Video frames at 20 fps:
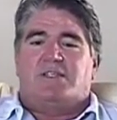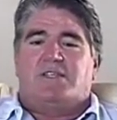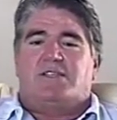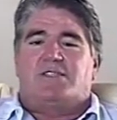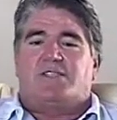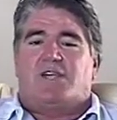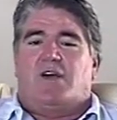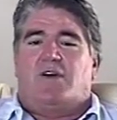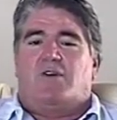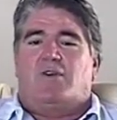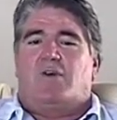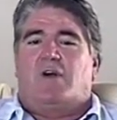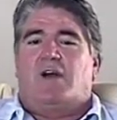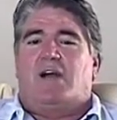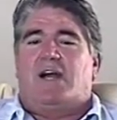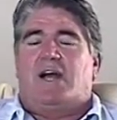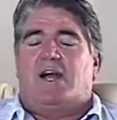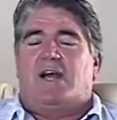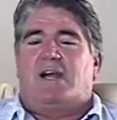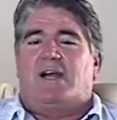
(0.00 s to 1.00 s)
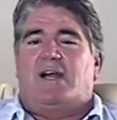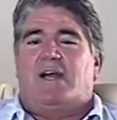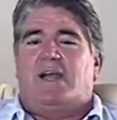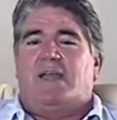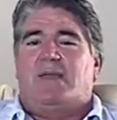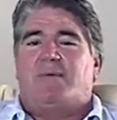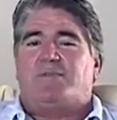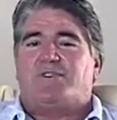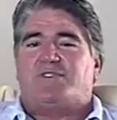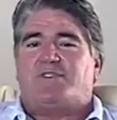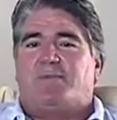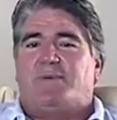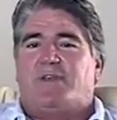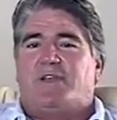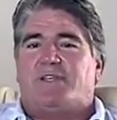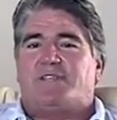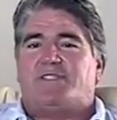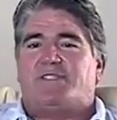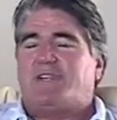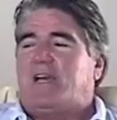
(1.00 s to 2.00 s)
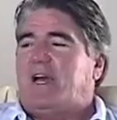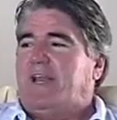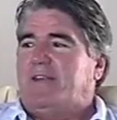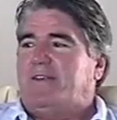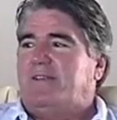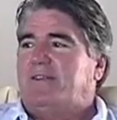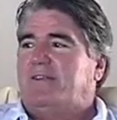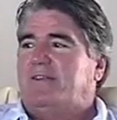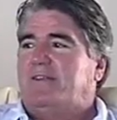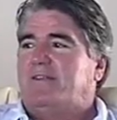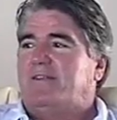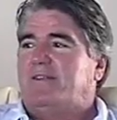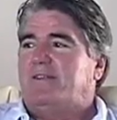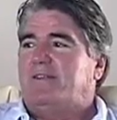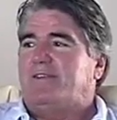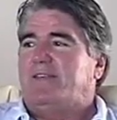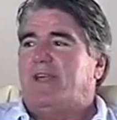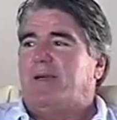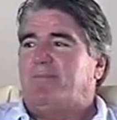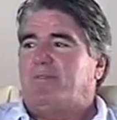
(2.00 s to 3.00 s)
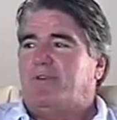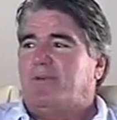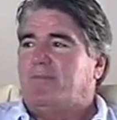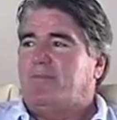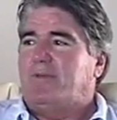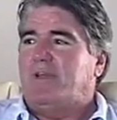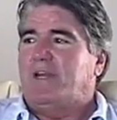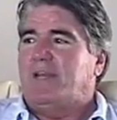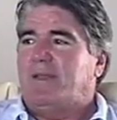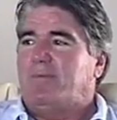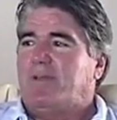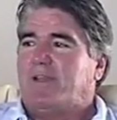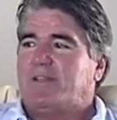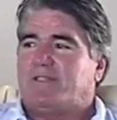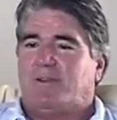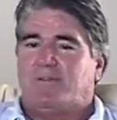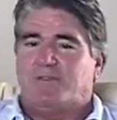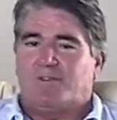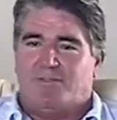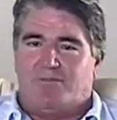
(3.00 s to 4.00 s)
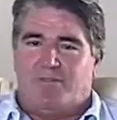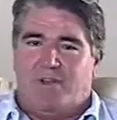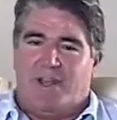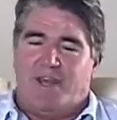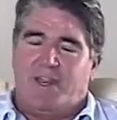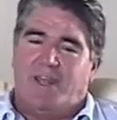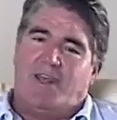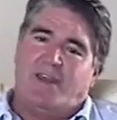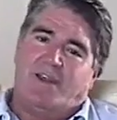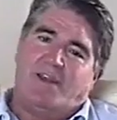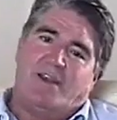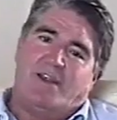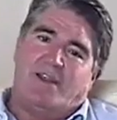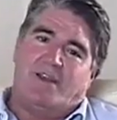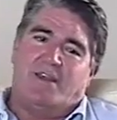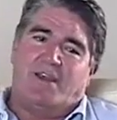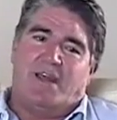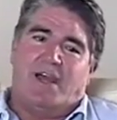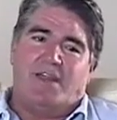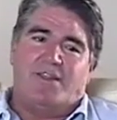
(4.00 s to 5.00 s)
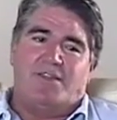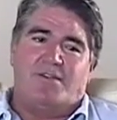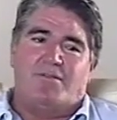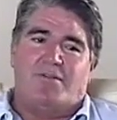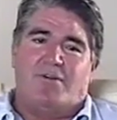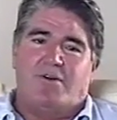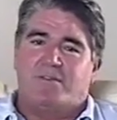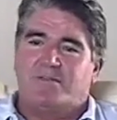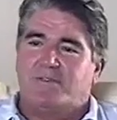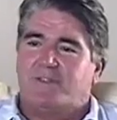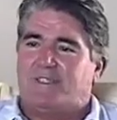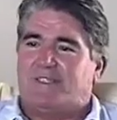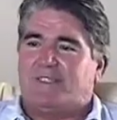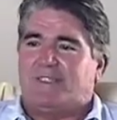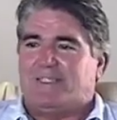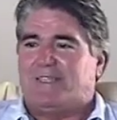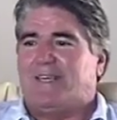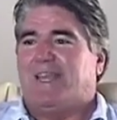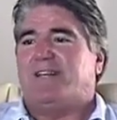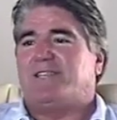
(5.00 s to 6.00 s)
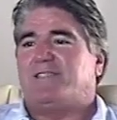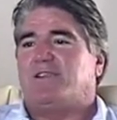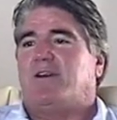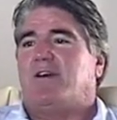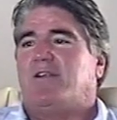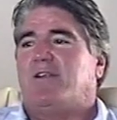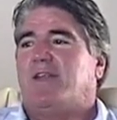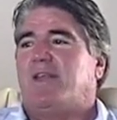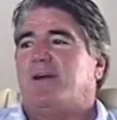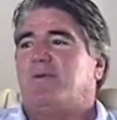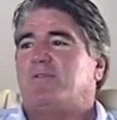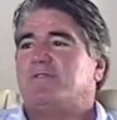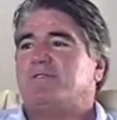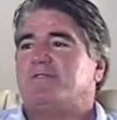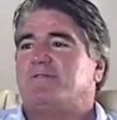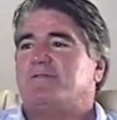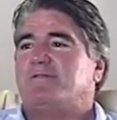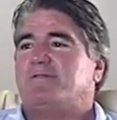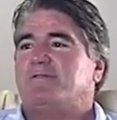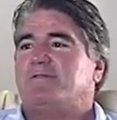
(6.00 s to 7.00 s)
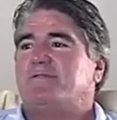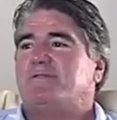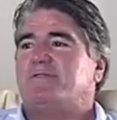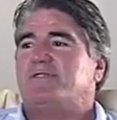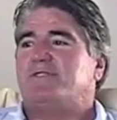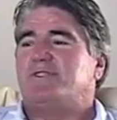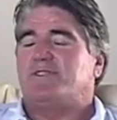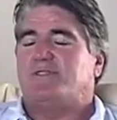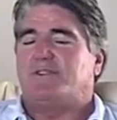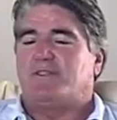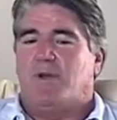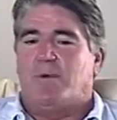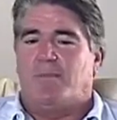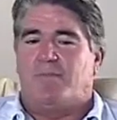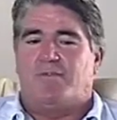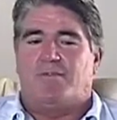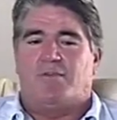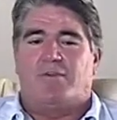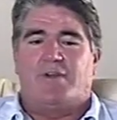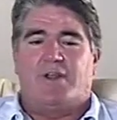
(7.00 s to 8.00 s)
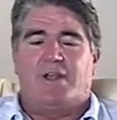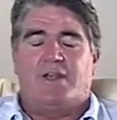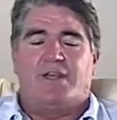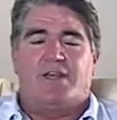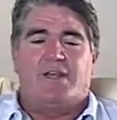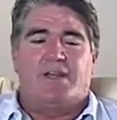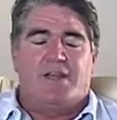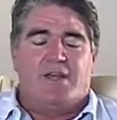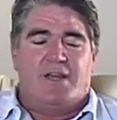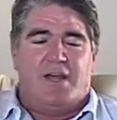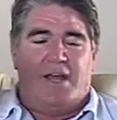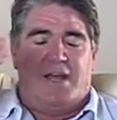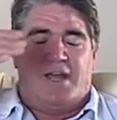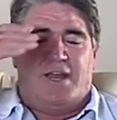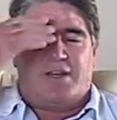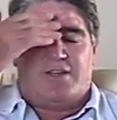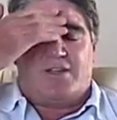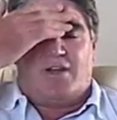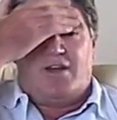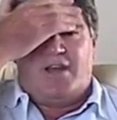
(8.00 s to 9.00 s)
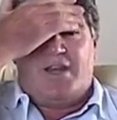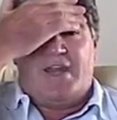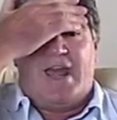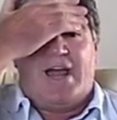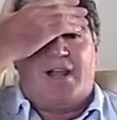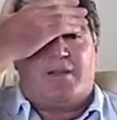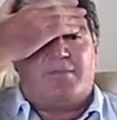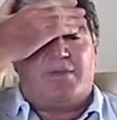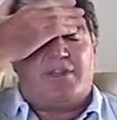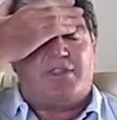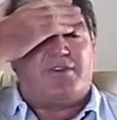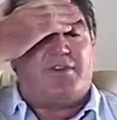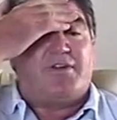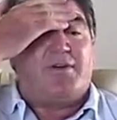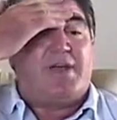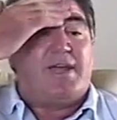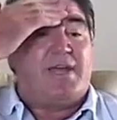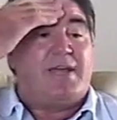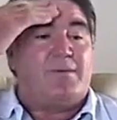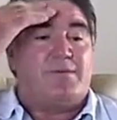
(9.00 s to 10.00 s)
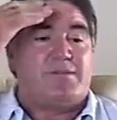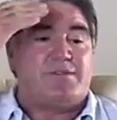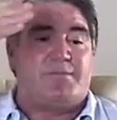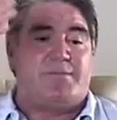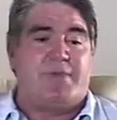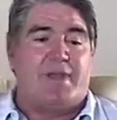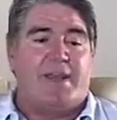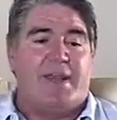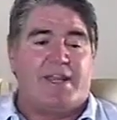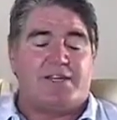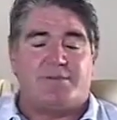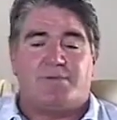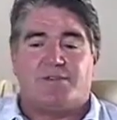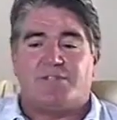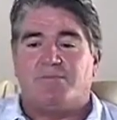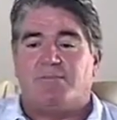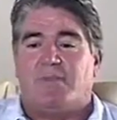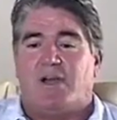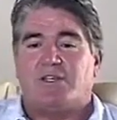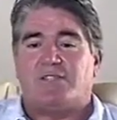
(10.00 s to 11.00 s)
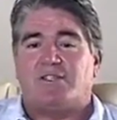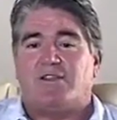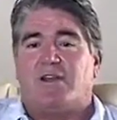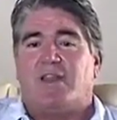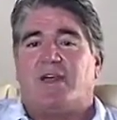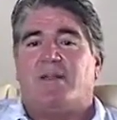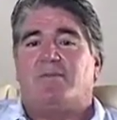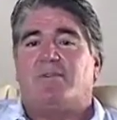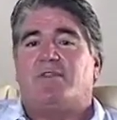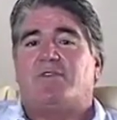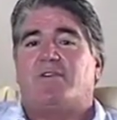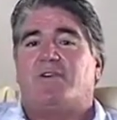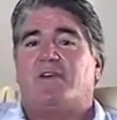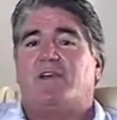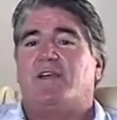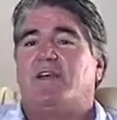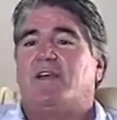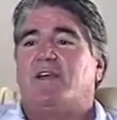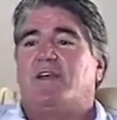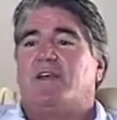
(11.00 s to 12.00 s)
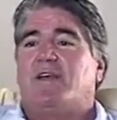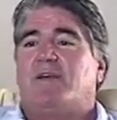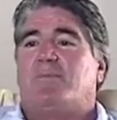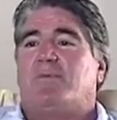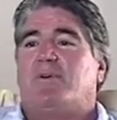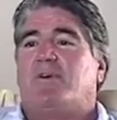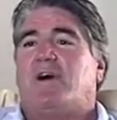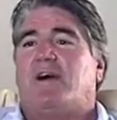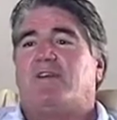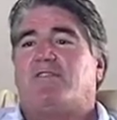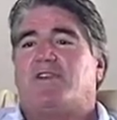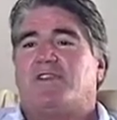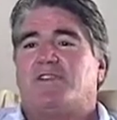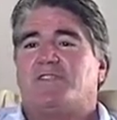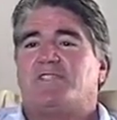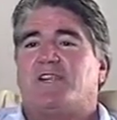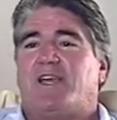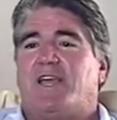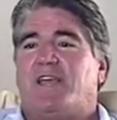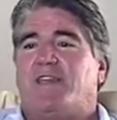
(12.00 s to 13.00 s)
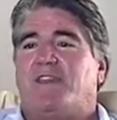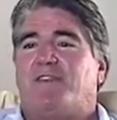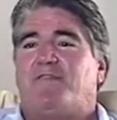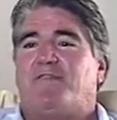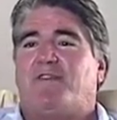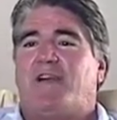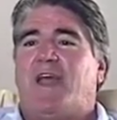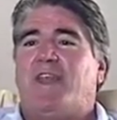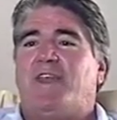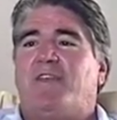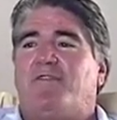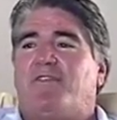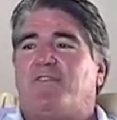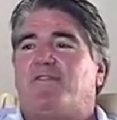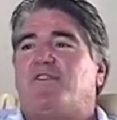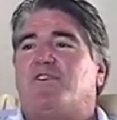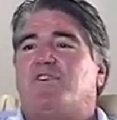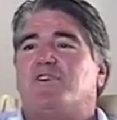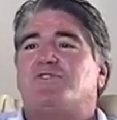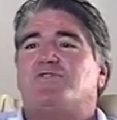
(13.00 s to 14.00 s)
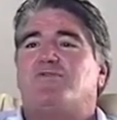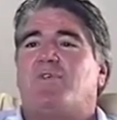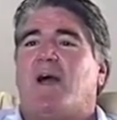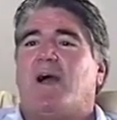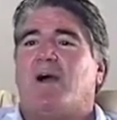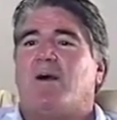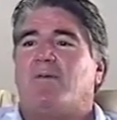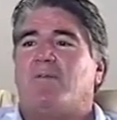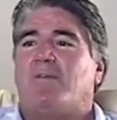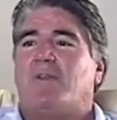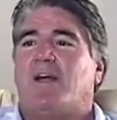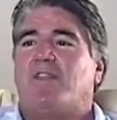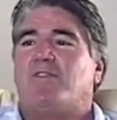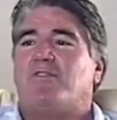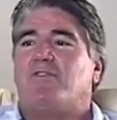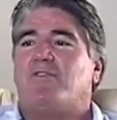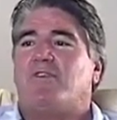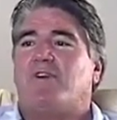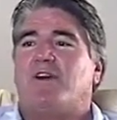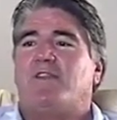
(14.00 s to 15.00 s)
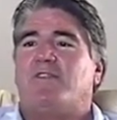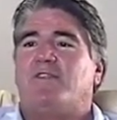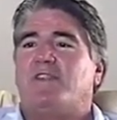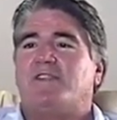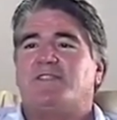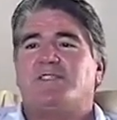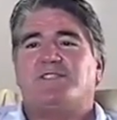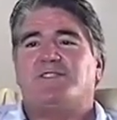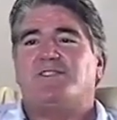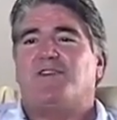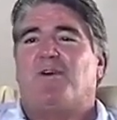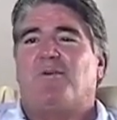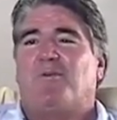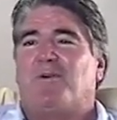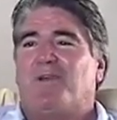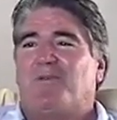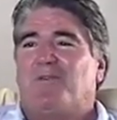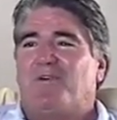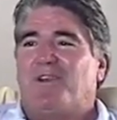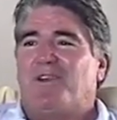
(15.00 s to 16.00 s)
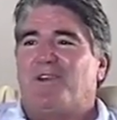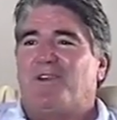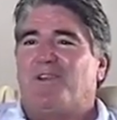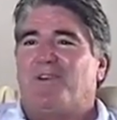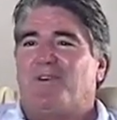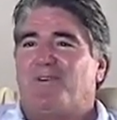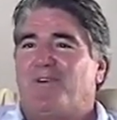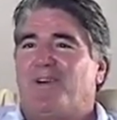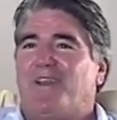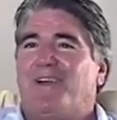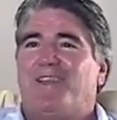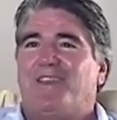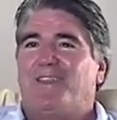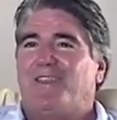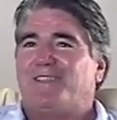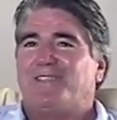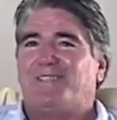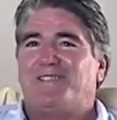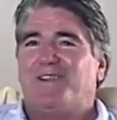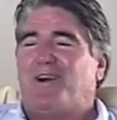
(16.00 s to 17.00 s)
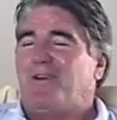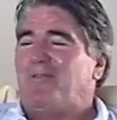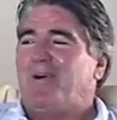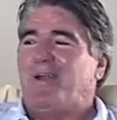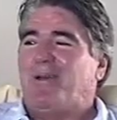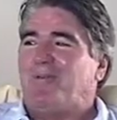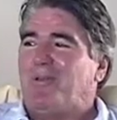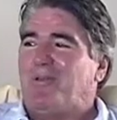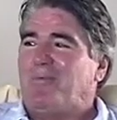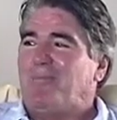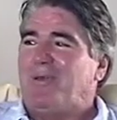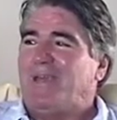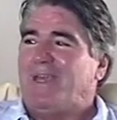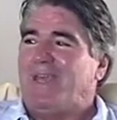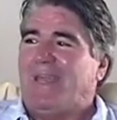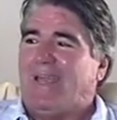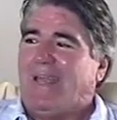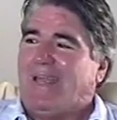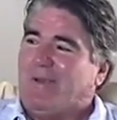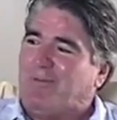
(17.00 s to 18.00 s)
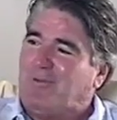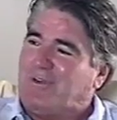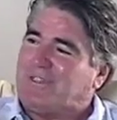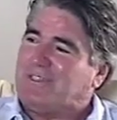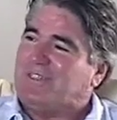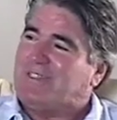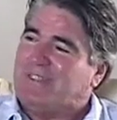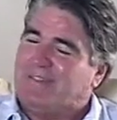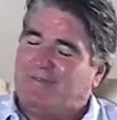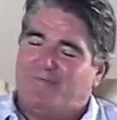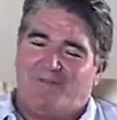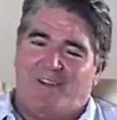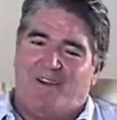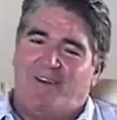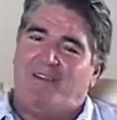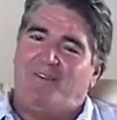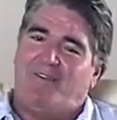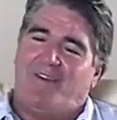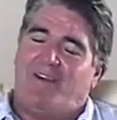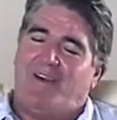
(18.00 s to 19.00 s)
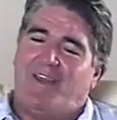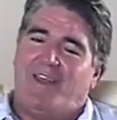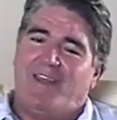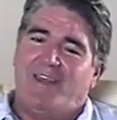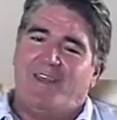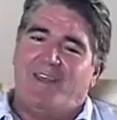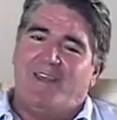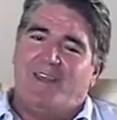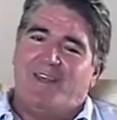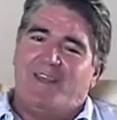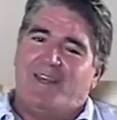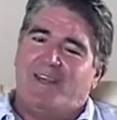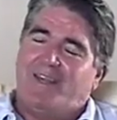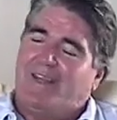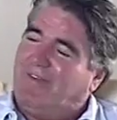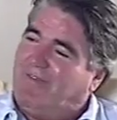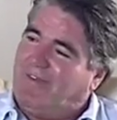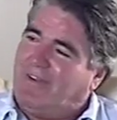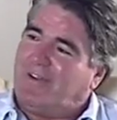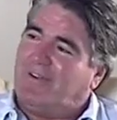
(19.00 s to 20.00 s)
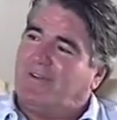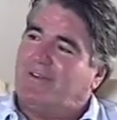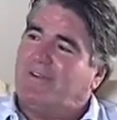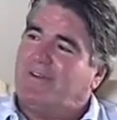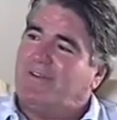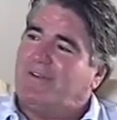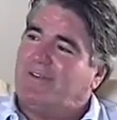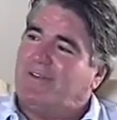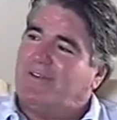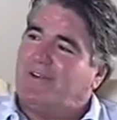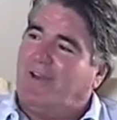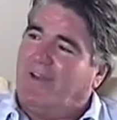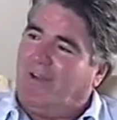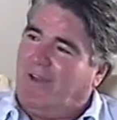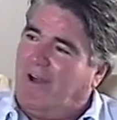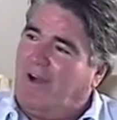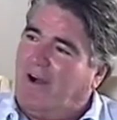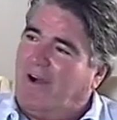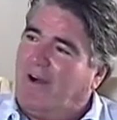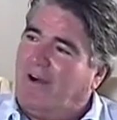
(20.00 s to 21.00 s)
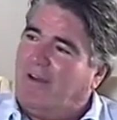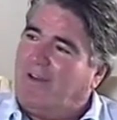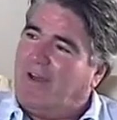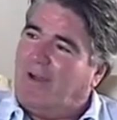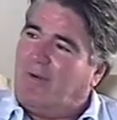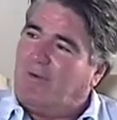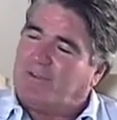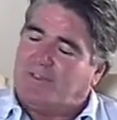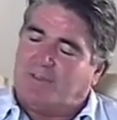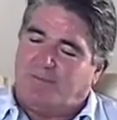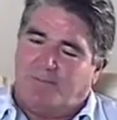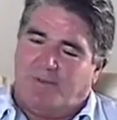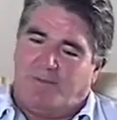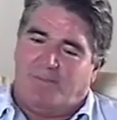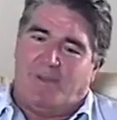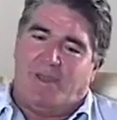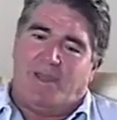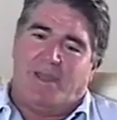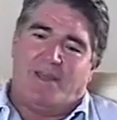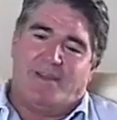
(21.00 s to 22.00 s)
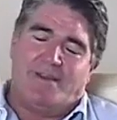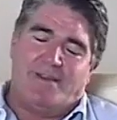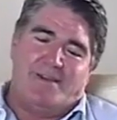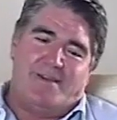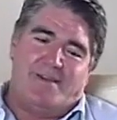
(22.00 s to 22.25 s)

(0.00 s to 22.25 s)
So it must have been a sad debut, really, because I wasn't ready and I had the wrong kit on and I wasn't up for it. And Colin helped me through it. It was an exhibition match. Colin helped me through it. But I've got to say, at the end of the first round, I thought, this is not what I want to do. This is not where I want to be. It wasn't very, very difficult and hard. I wasn't prepared.